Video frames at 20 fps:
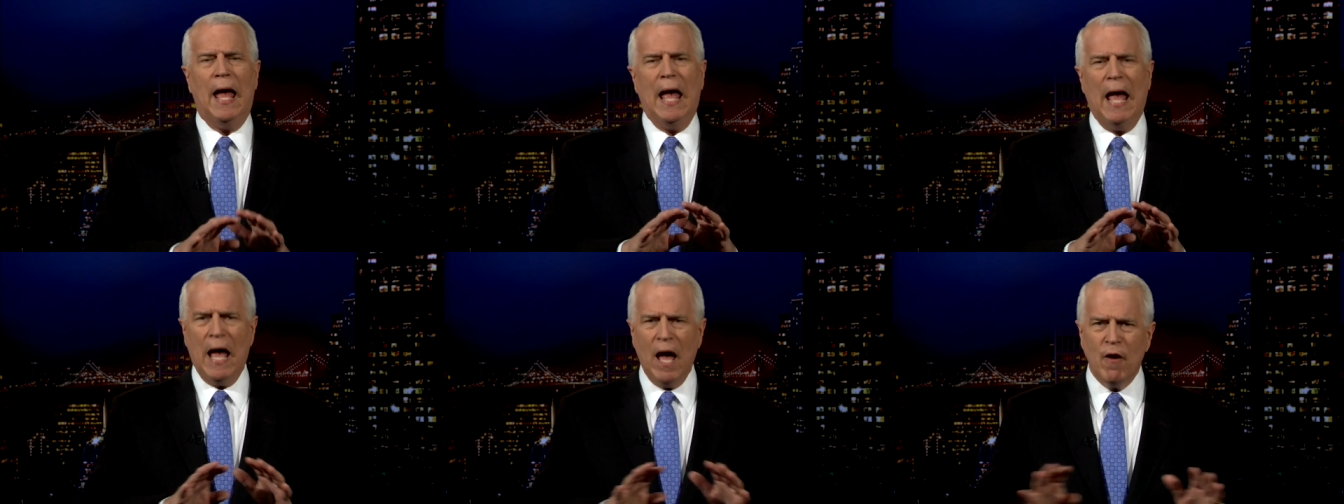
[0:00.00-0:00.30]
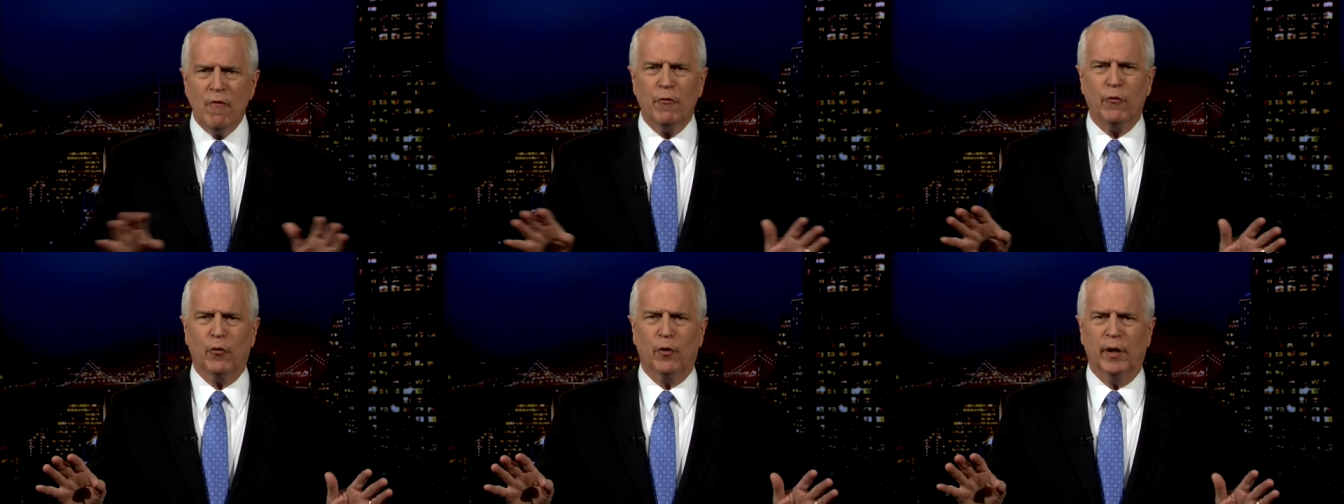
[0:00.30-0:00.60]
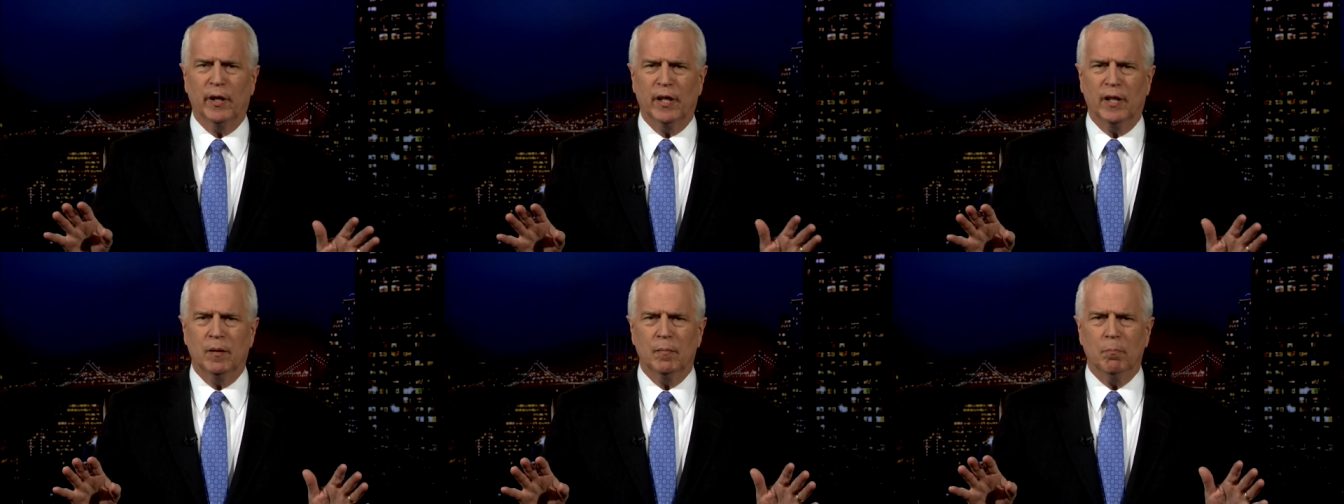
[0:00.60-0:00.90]

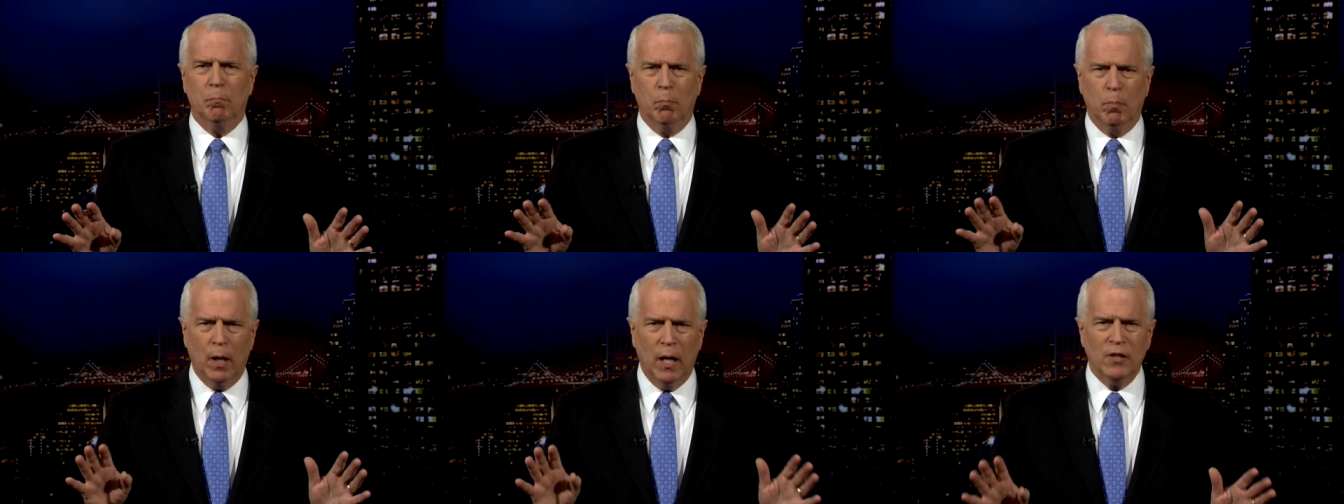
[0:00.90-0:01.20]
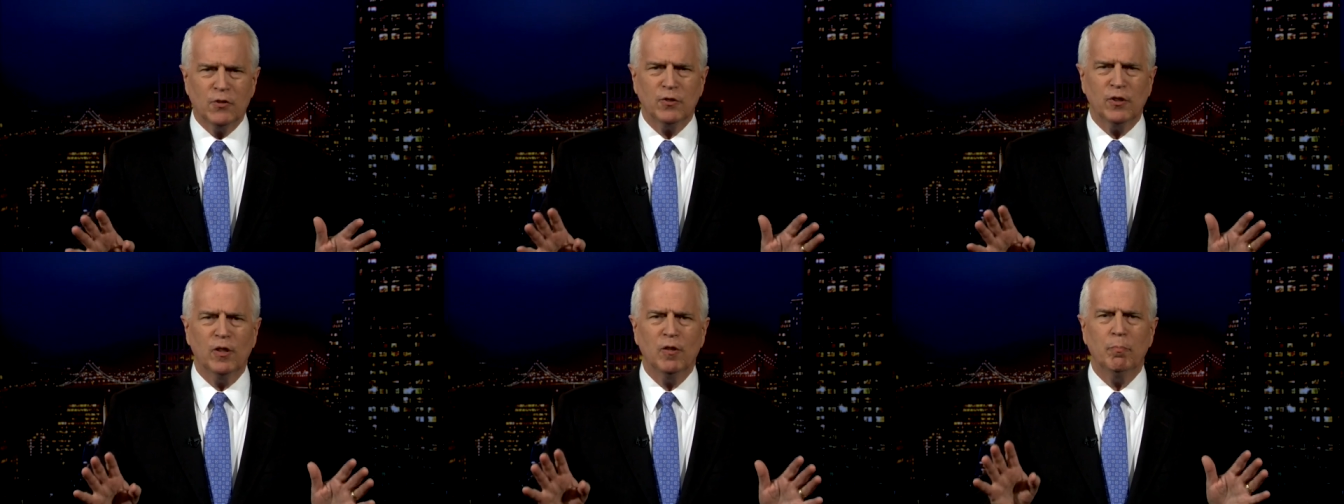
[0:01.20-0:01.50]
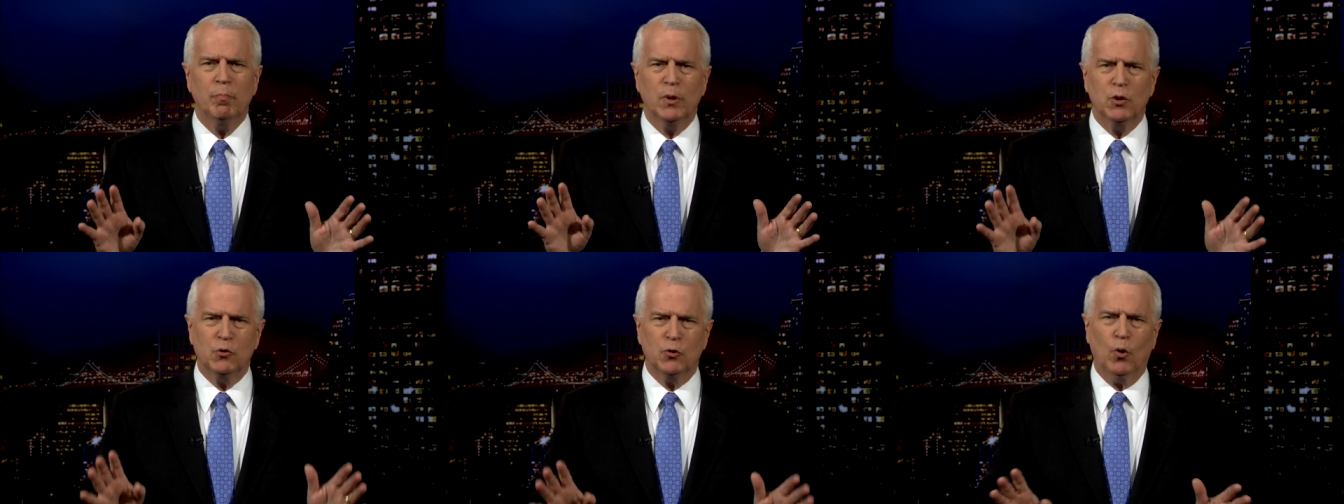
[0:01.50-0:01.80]
every
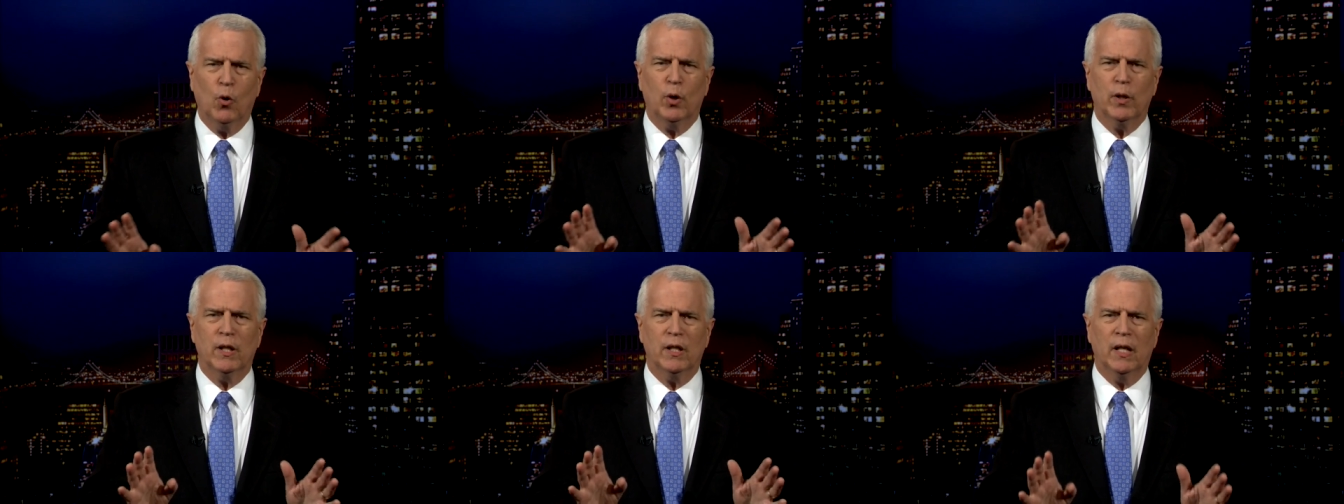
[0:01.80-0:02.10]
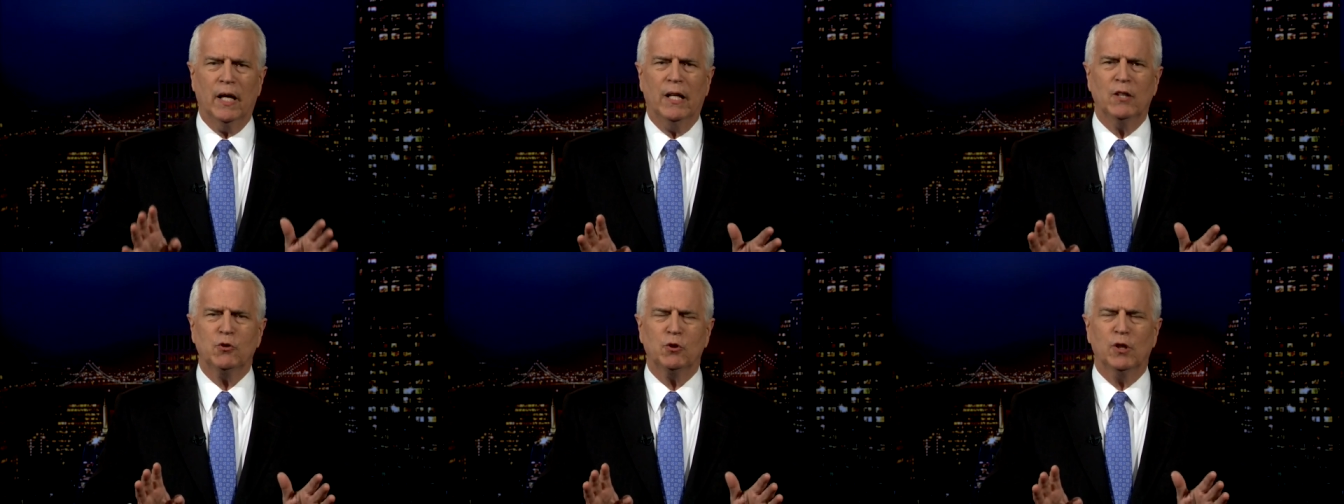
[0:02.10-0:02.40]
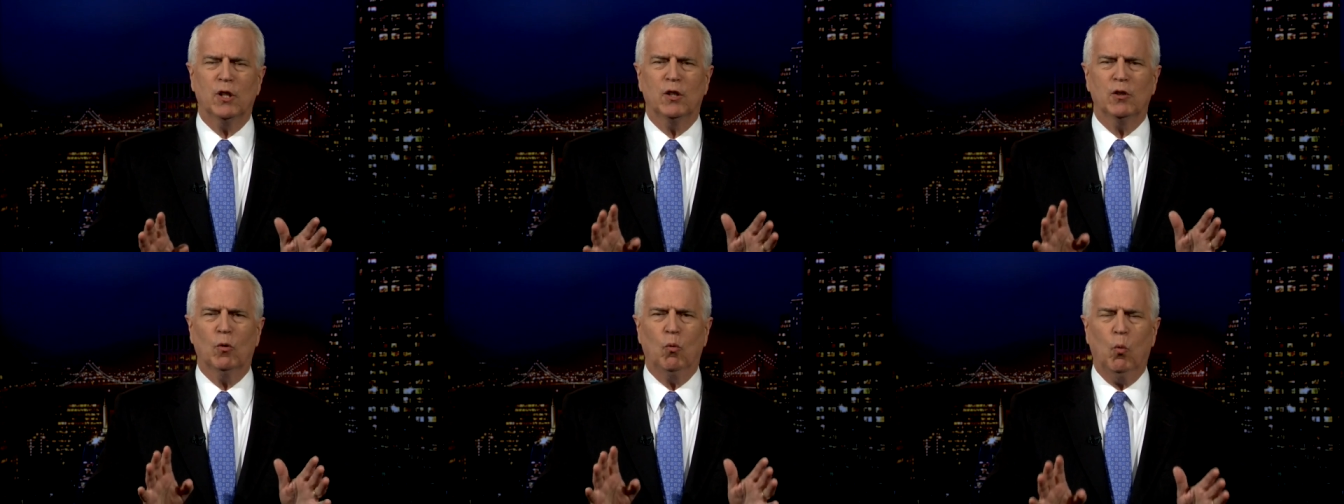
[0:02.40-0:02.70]
Muslim-majority
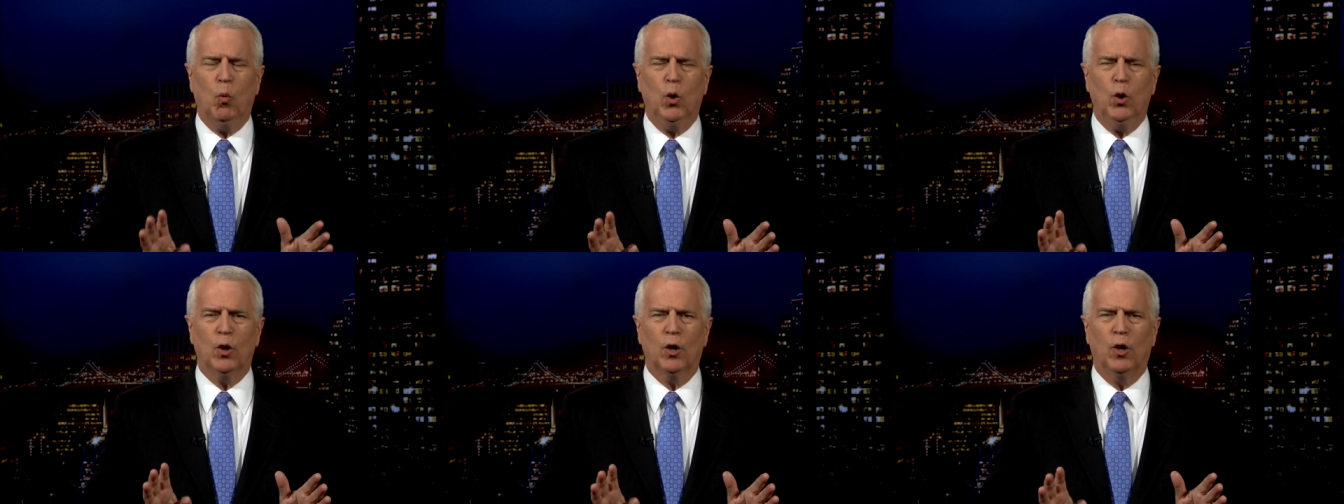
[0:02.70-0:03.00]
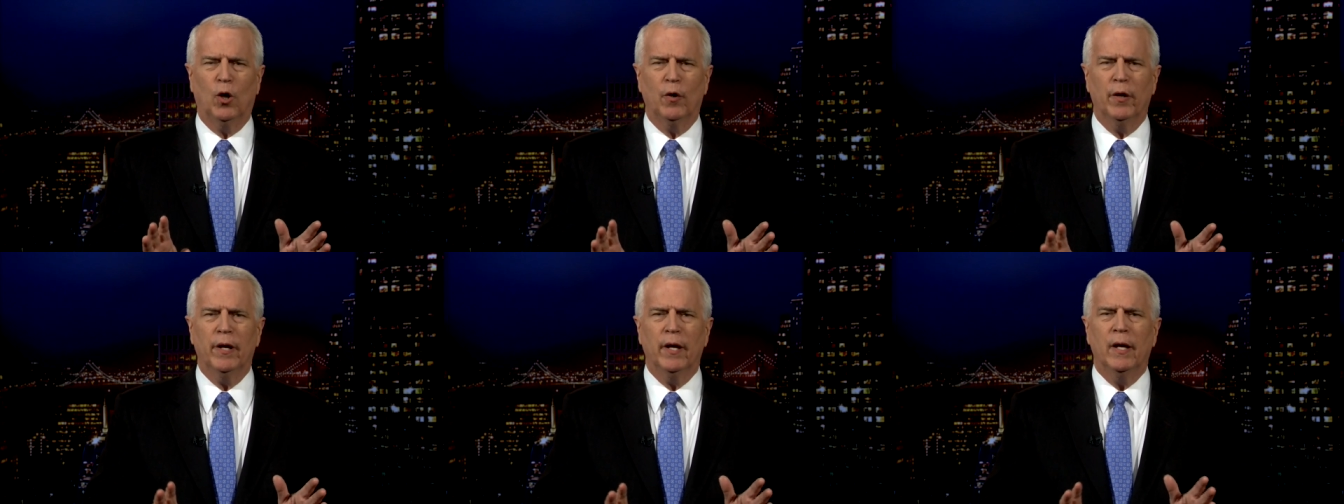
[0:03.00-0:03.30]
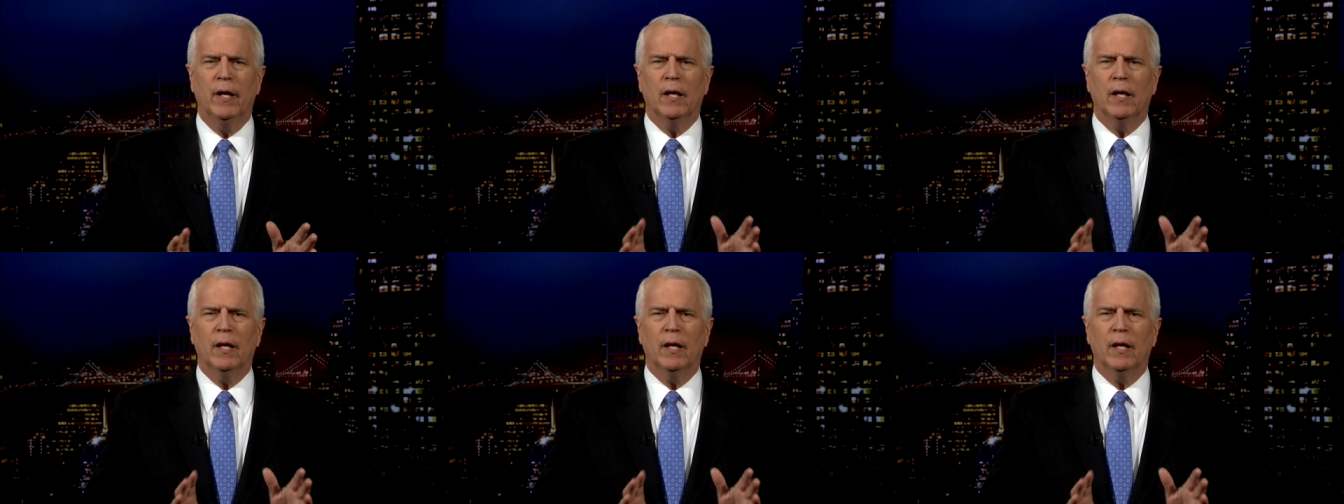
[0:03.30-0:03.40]
nation in the world